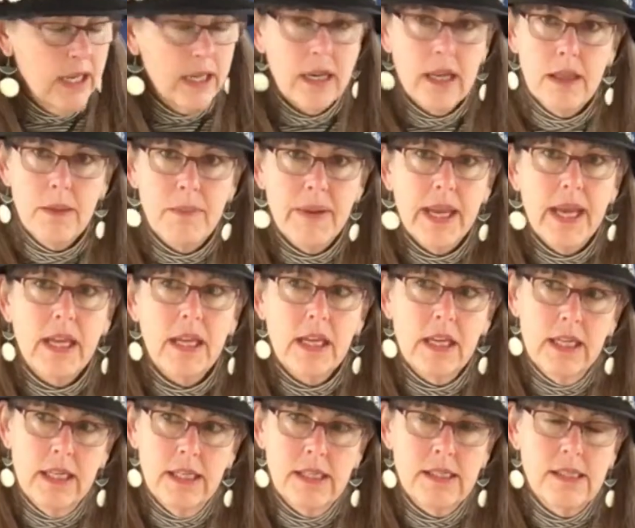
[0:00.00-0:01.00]
Now the
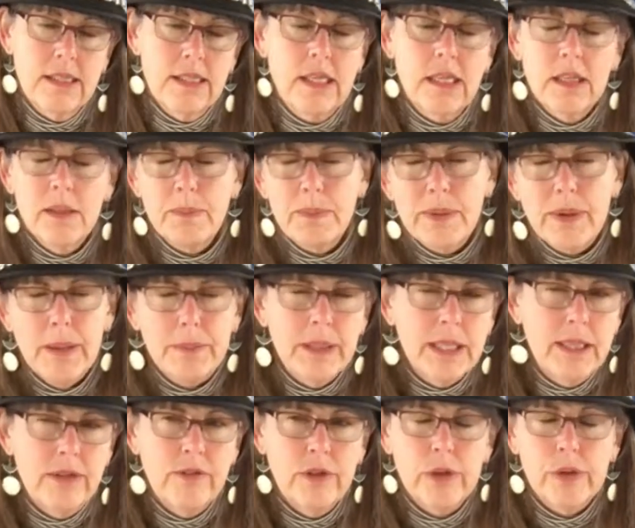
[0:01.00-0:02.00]
bank is going to probably
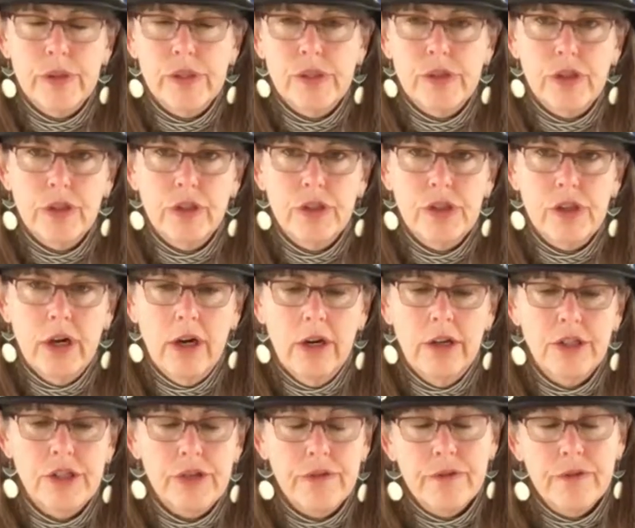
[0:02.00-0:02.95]
give you a surcharge.